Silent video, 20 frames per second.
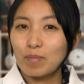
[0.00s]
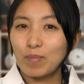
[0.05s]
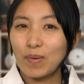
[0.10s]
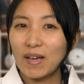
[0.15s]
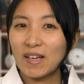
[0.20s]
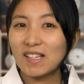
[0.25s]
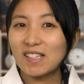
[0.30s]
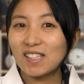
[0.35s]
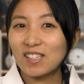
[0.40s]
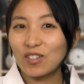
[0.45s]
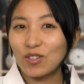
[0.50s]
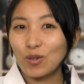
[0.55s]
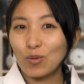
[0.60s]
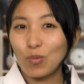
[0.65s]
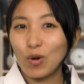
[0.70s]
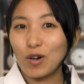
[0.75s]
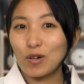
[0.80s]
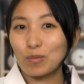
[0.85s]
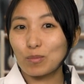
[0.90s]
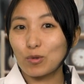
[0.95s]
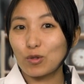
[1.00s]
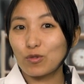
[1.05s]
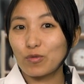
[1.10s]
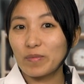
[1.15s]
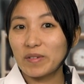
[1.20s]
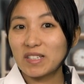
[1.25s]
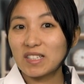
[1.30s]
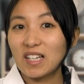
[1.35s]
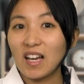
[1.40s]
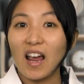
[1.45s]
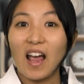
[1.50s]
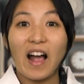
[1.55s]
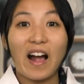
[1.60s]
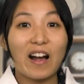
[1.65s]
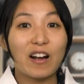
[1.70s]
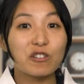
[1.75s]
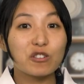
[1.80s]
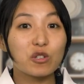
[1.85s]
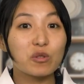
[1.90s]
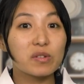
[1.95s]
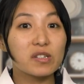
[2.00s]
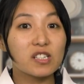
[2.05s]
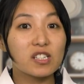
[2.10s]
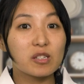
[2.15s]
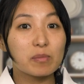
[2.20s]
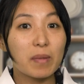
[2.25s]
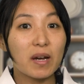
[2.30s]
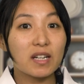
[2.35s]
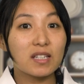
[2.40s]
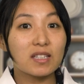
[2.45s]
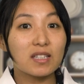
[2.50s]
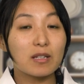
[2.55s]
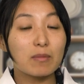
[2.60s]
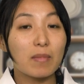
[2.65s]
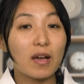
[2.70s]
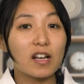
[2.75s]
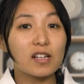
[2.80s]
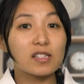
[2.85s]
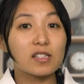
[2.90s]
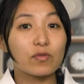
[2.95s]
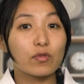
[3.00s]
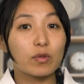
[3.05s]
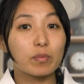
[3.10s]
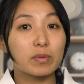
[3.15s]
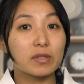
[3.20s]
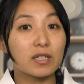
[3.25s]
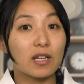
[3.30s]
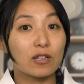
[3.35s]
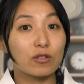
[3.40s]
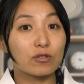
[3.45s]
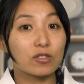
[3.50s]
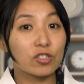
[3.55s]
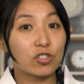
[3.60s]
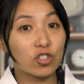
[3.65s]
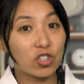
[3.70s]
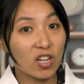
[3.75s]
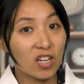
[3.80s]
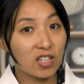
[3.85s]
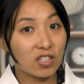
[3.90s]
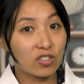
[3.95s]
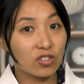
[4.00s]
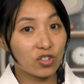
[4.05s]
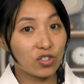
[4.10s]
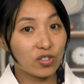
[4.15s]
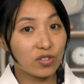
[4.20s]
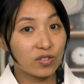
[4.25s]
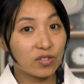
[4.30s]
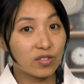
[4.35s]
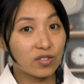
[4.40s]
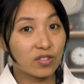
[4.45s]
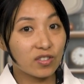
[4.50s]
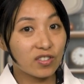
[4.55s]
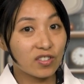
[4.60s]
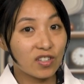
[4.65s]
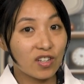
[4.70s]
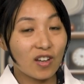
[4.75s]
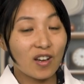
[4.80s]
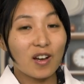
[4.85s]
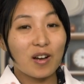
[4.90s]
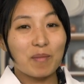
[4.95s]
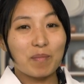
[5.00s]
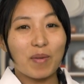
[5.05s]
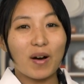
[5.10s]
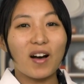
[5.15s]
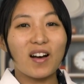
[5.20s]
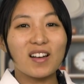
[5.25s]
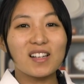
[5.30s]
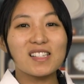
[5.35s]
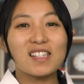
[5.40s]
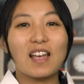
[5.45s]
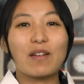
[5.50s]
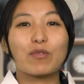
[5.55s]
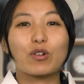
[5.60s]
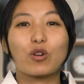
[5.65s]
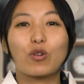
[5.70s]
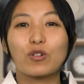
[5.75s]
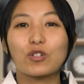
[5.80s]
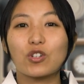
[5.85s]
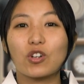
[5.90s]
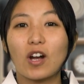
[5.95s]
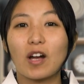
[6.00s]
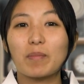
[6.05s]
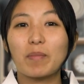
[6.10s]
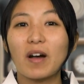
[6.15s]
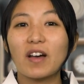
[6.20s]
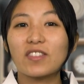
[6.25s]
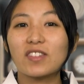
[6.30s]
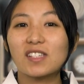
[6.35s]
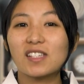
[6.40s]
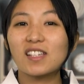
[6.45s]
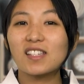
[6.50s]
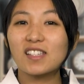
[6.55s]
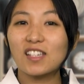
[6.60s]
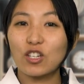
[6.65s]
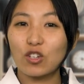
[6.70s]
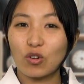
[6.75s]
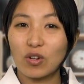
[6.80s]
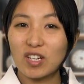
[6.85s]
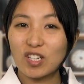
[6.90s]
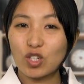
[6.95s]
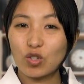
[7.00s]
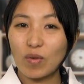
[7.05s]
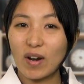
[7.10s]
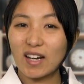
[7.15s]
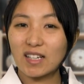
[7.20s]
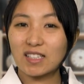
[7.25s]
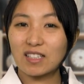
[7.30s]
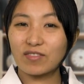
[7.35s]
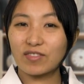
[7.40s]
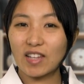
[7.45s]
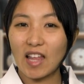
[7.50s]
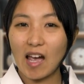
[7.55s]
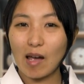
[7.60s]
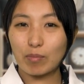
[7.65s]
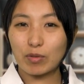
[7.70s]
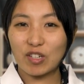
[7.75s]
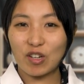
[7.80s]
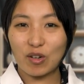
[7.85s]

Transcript: Based on the water movement, how do you expect the mass of the potato to change? Pause and record your hypothesis in your interactive lab